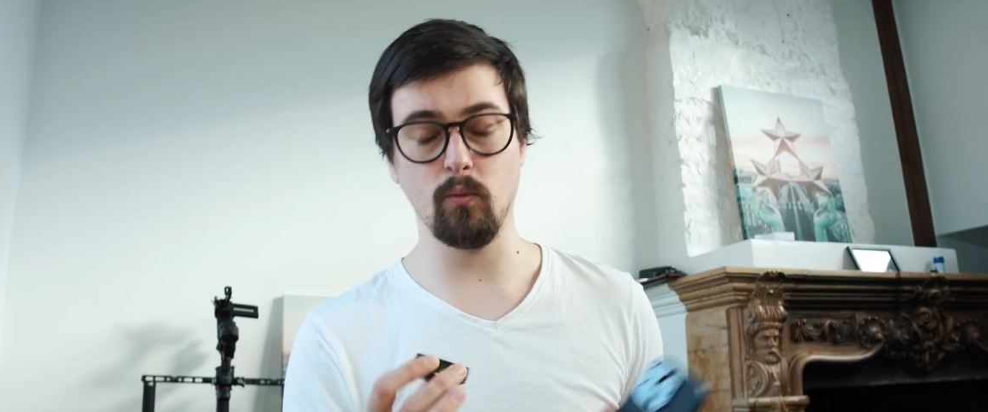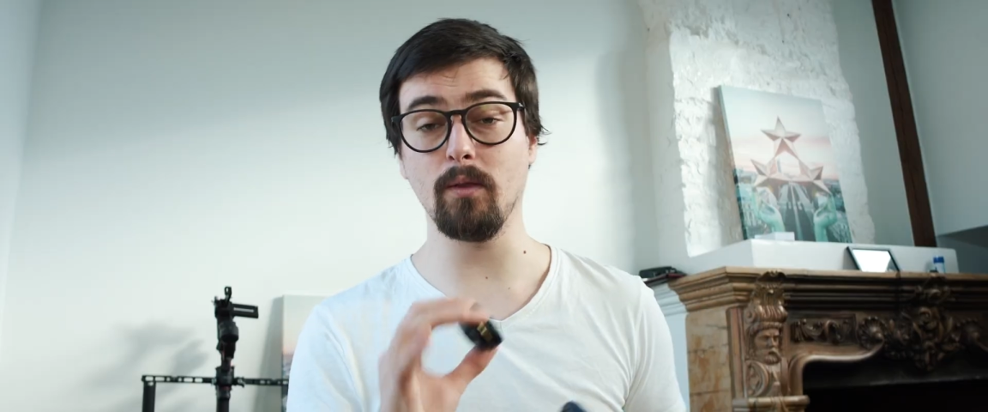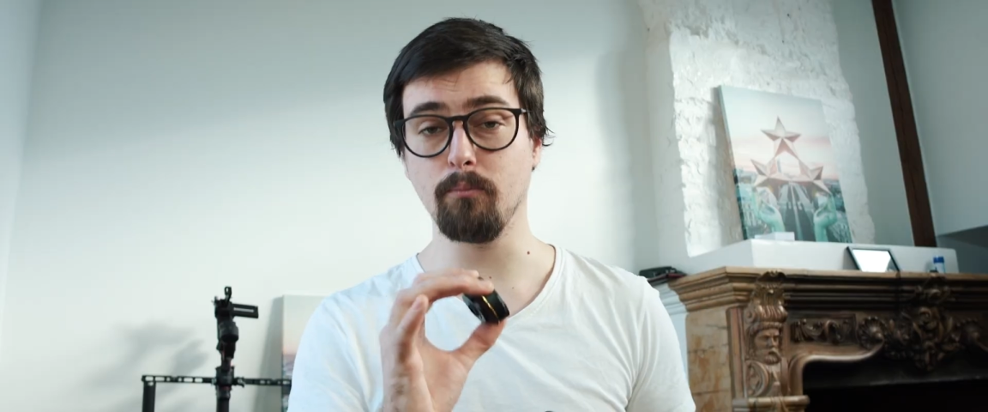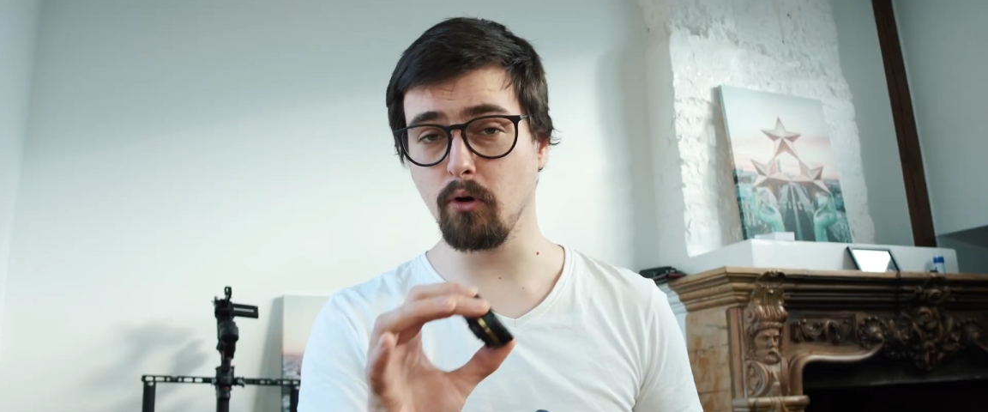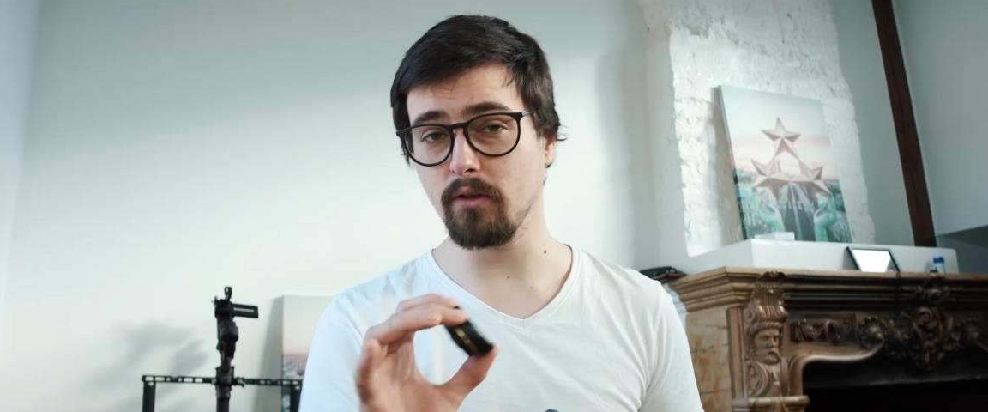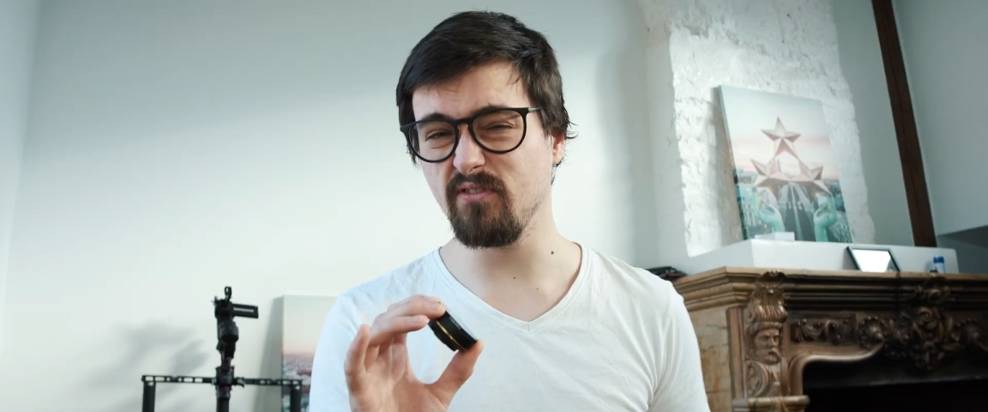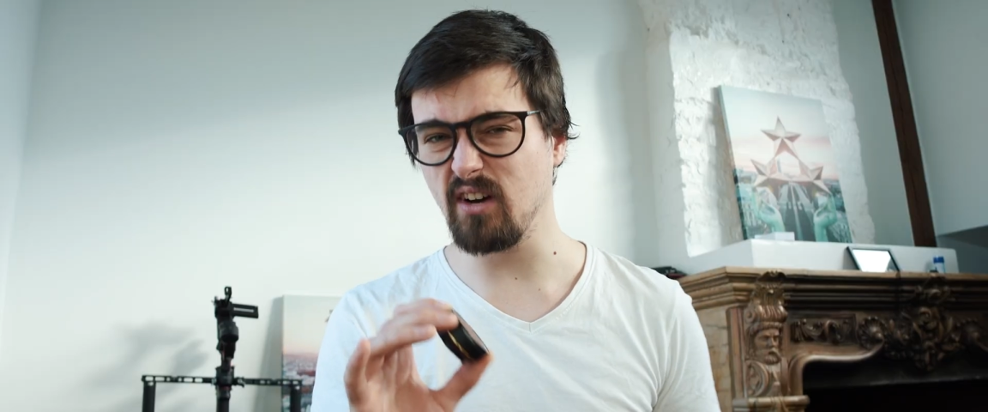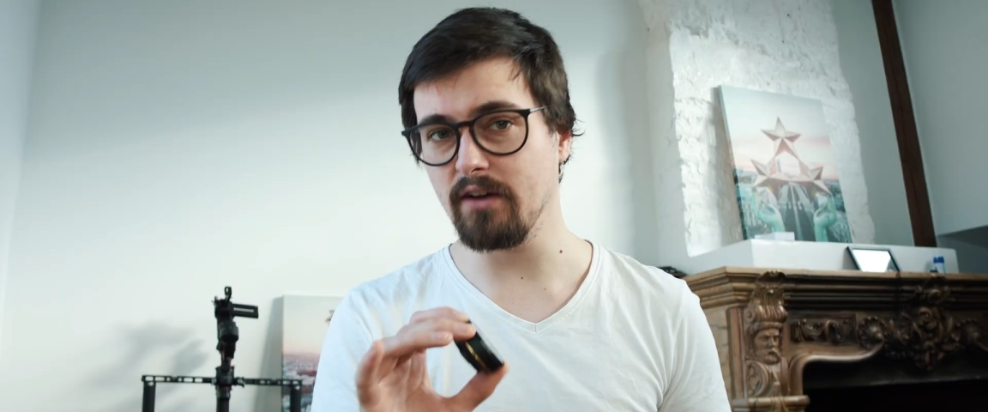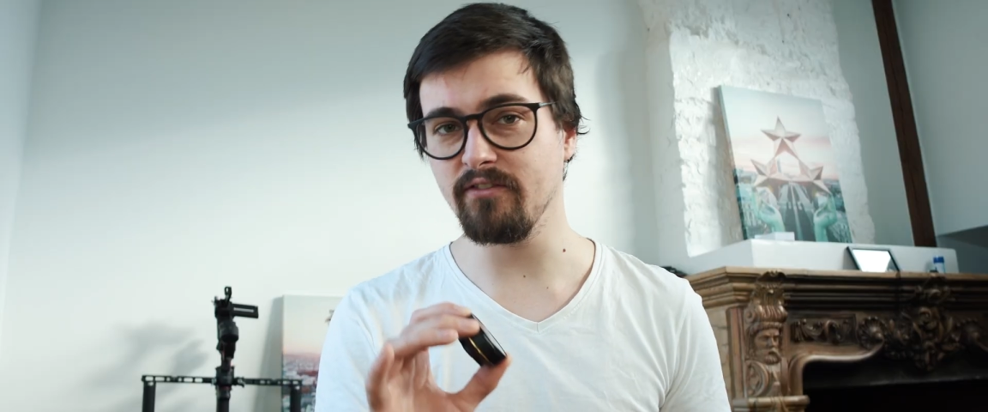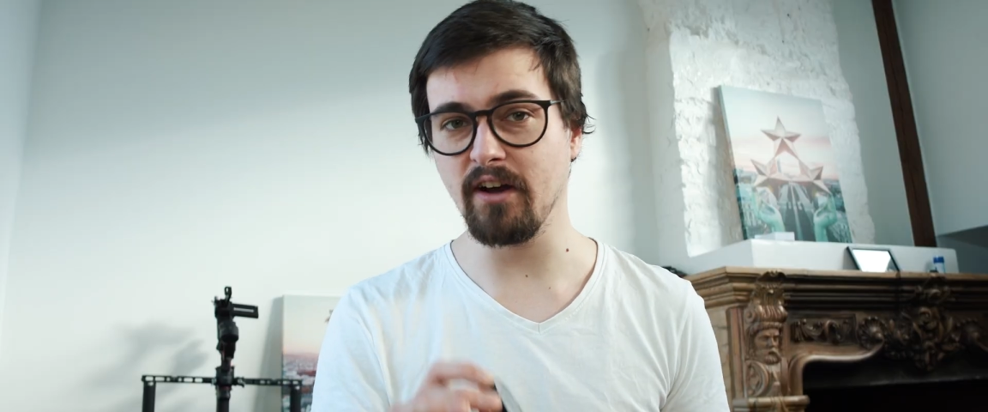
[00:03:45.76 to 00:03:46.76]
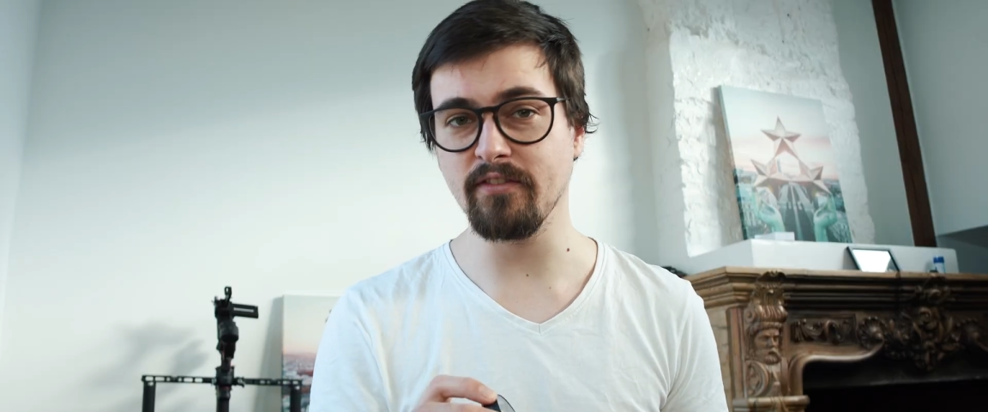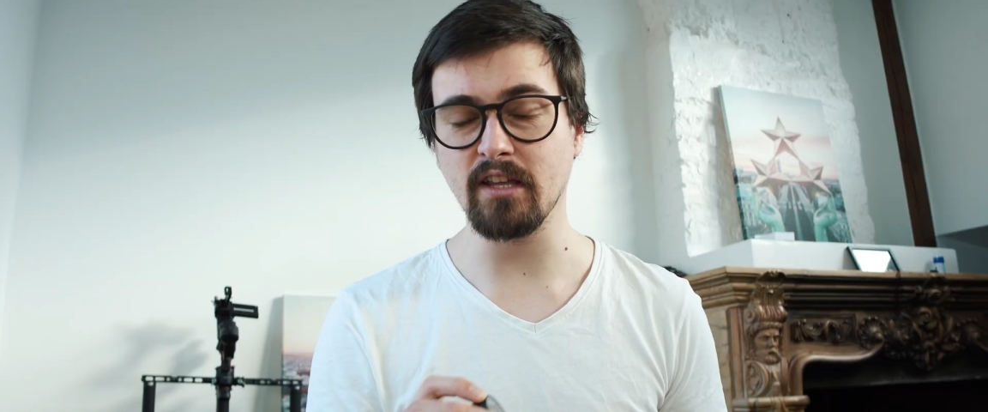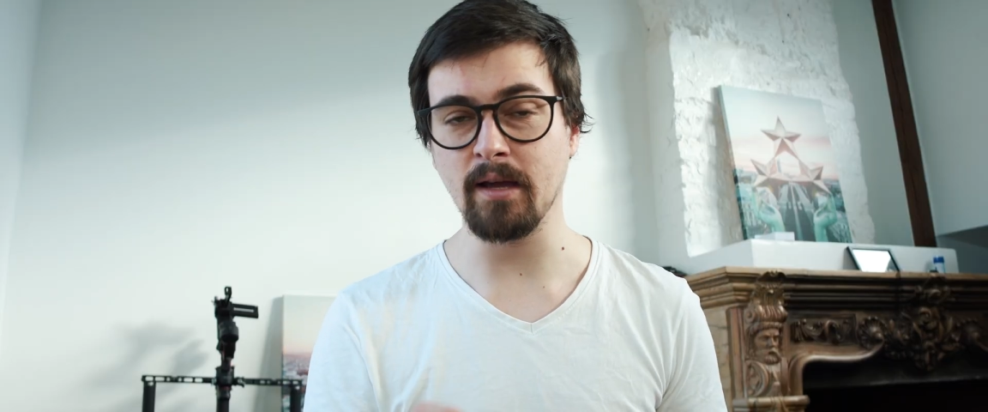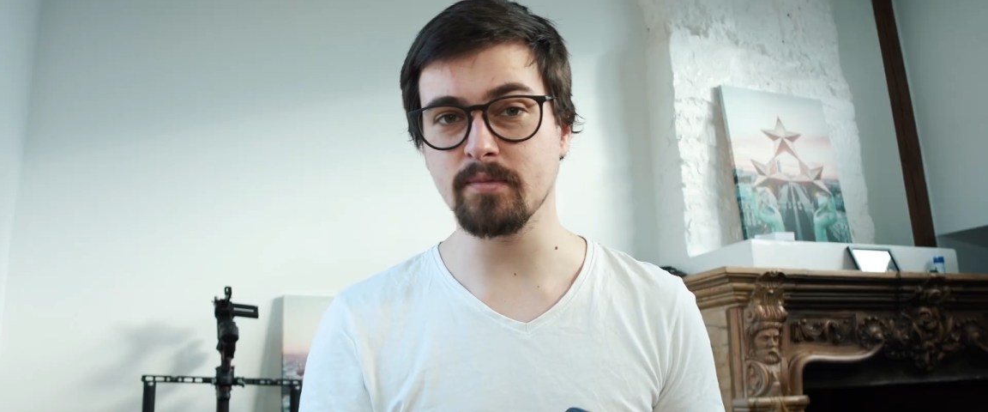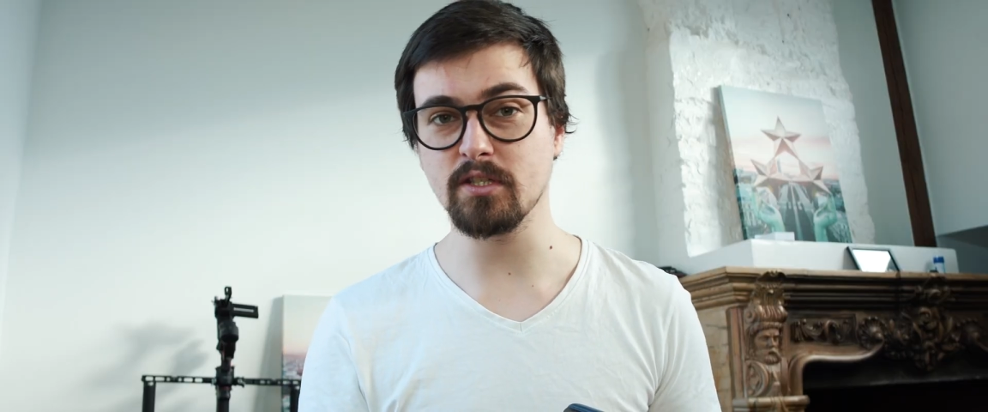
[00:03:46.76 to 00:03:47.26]
1.55
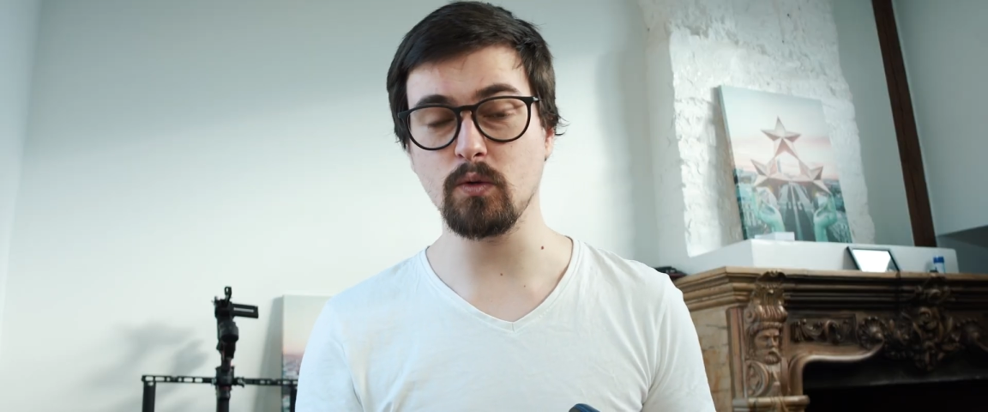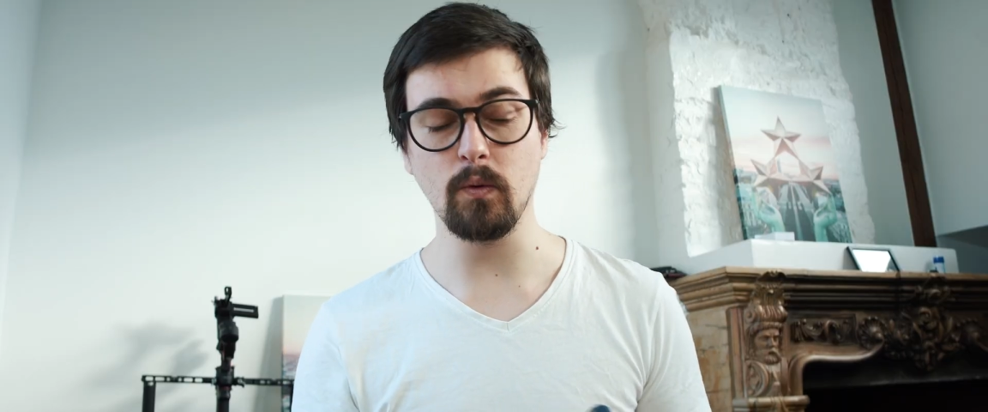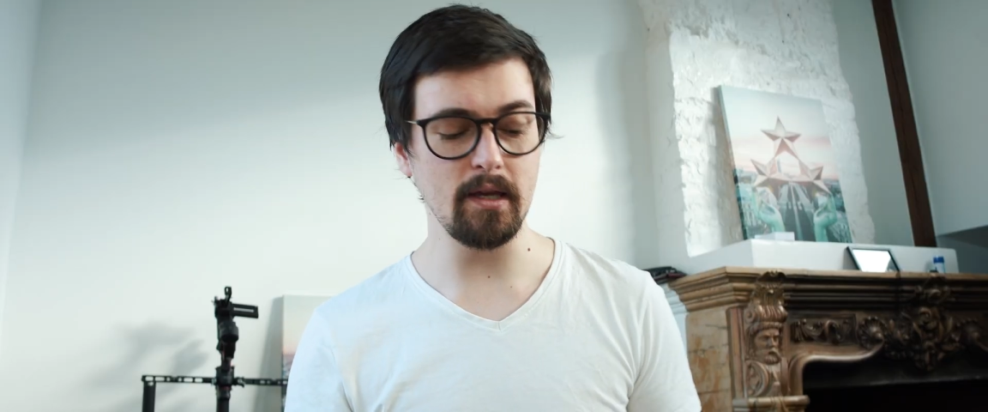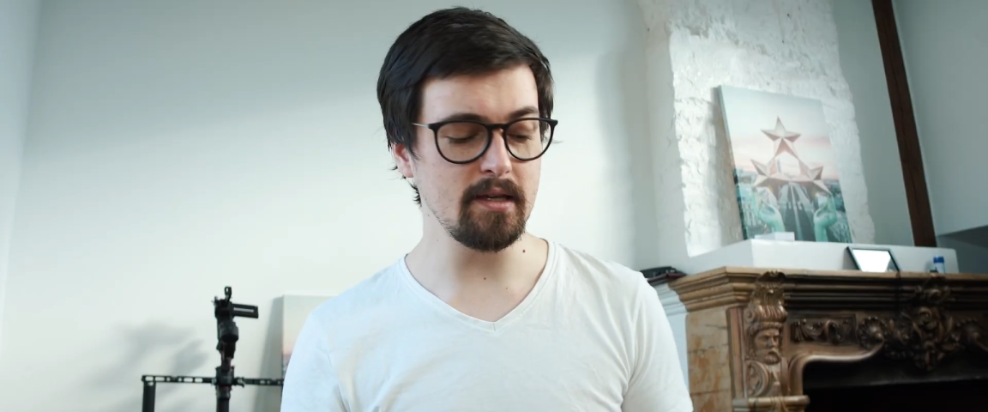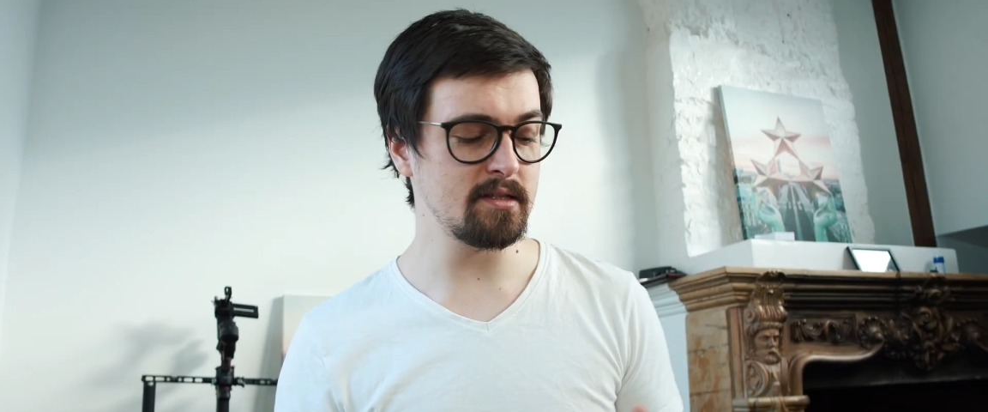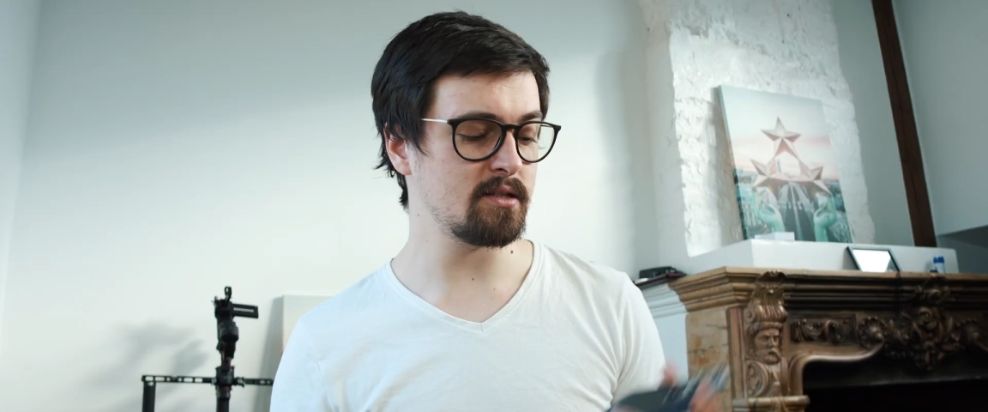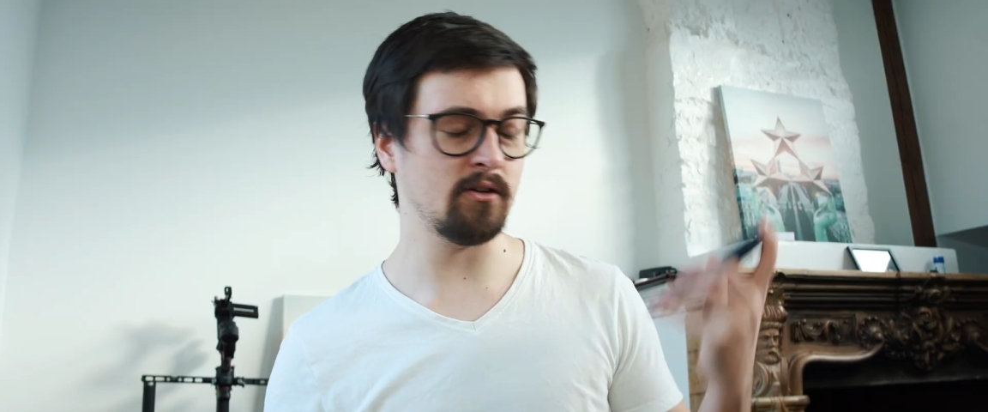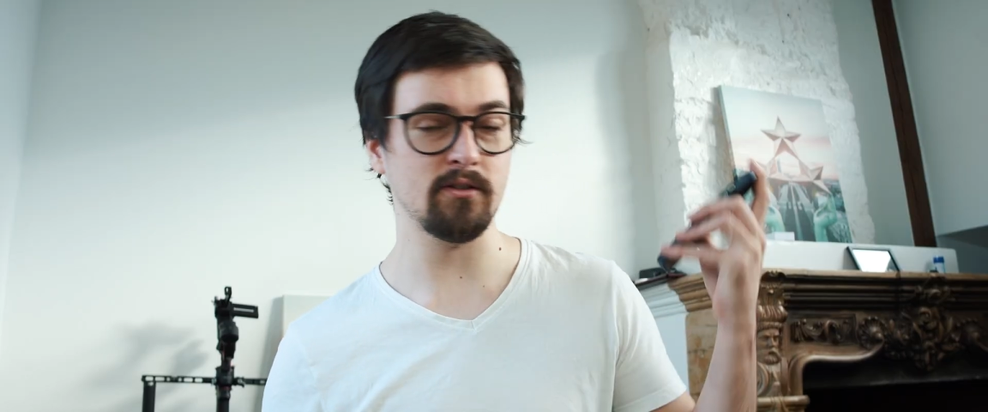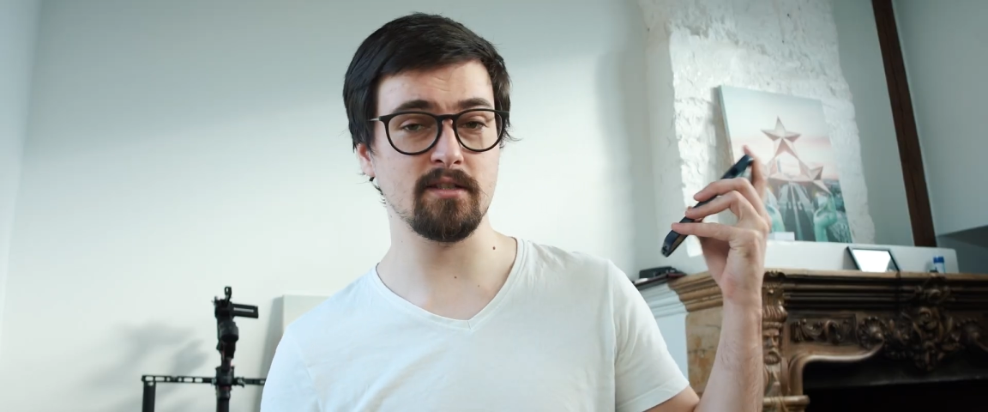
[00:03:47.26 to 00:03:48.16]
times squeeze on a